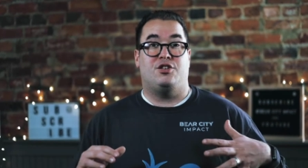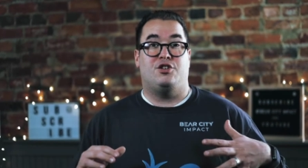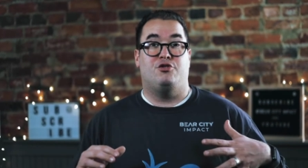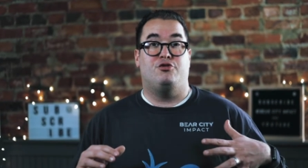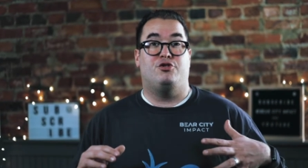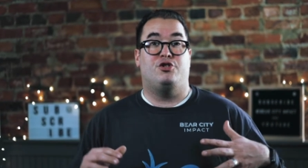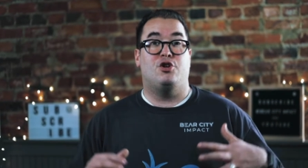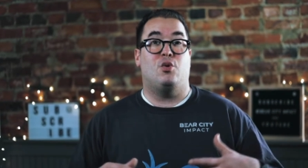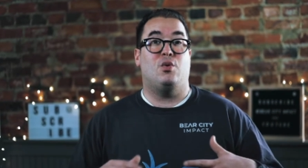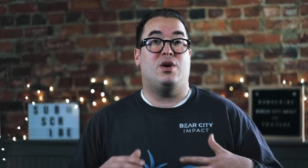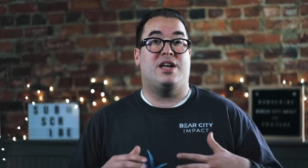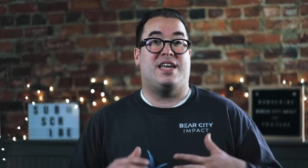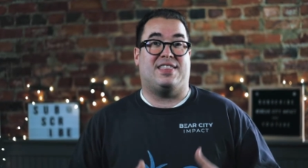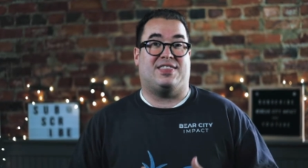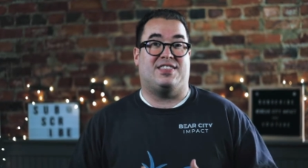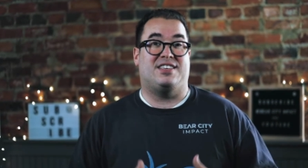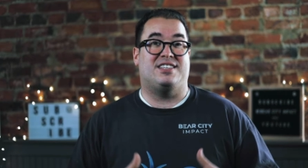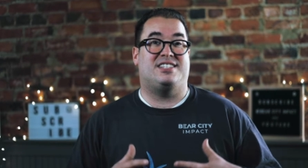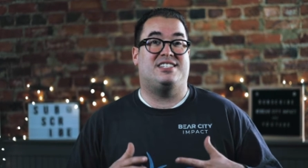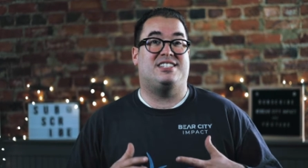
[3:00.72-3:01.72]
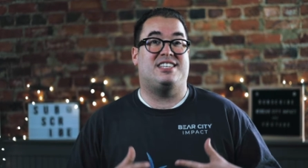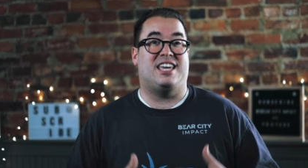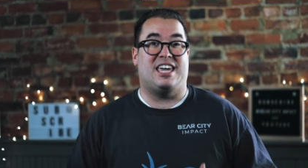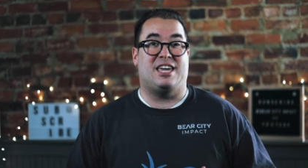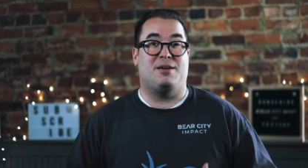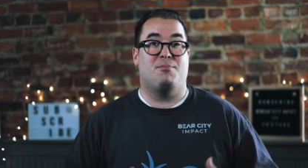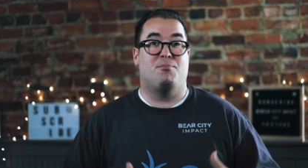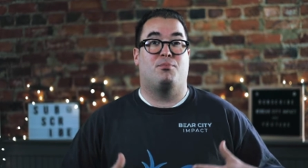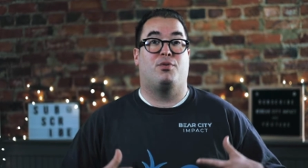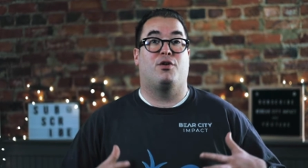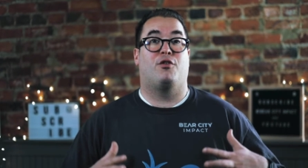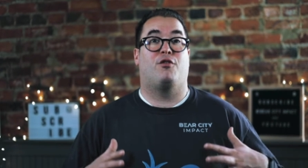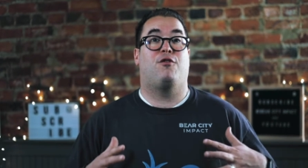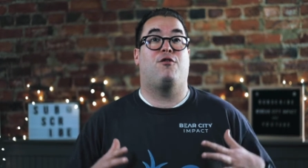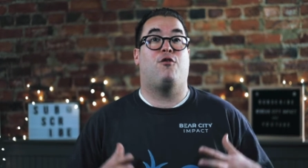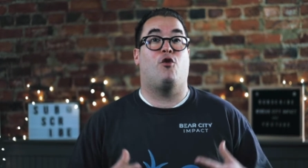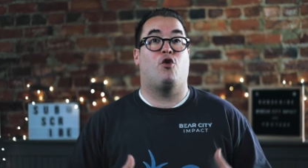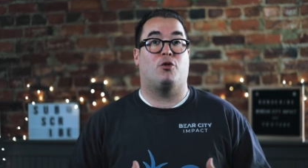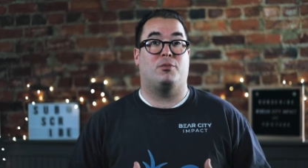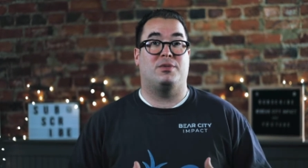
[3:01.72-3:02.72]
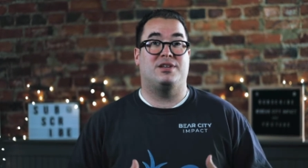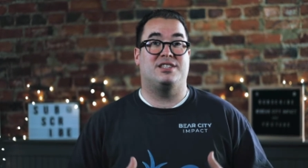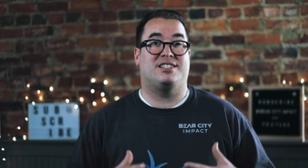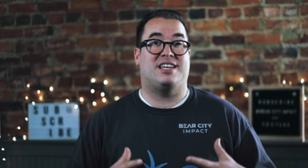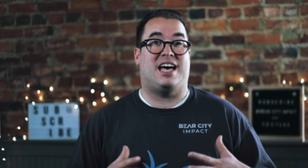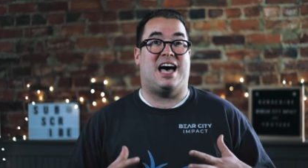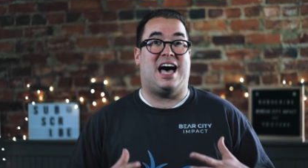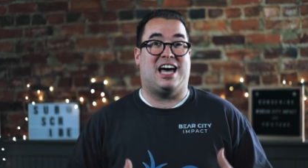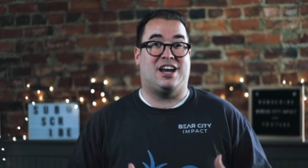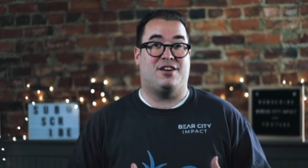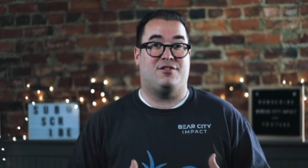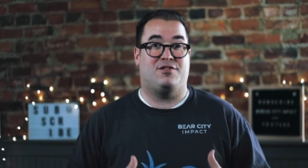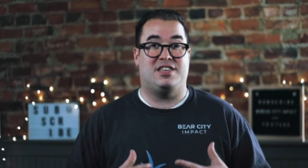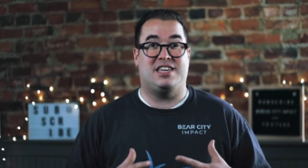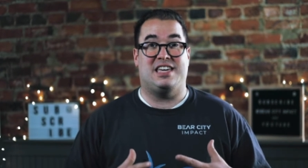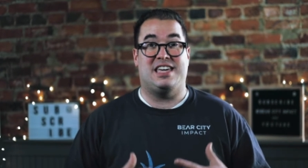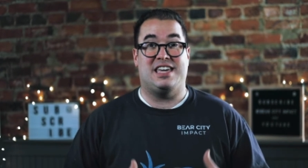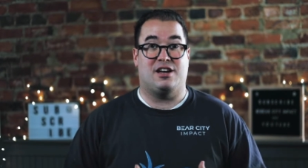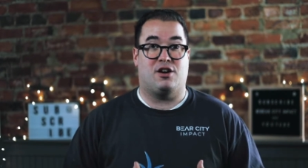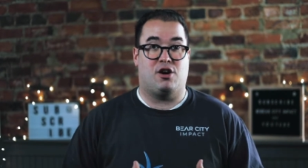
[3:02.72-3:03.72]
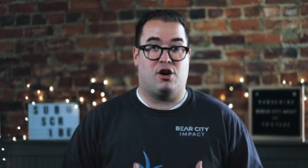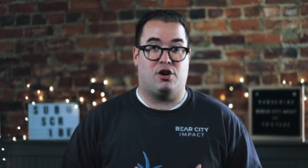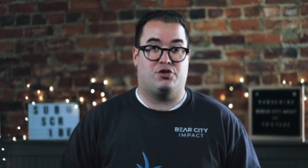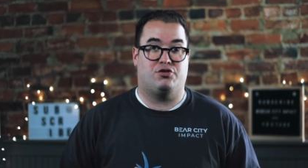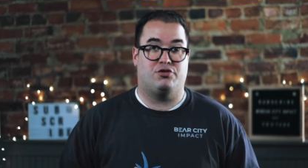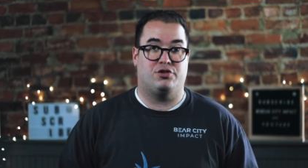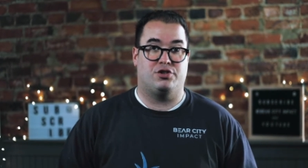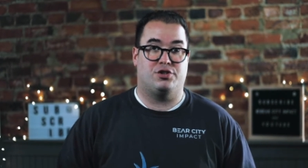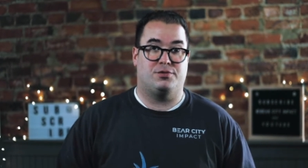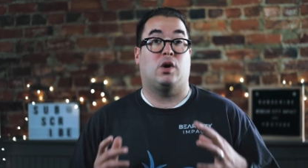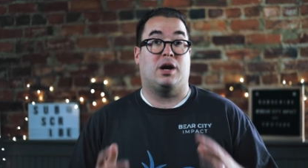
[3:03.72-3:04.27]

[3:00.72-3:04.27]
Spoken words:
you don't get the same performance out of the ink cartridge.